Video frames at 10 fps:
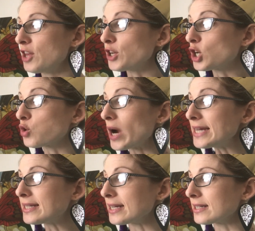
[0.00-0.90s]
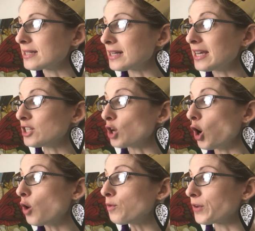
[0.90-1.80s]
The crisis is
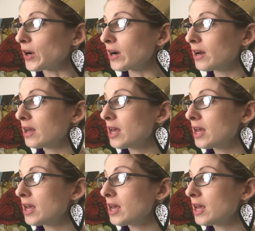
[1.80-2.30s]
over.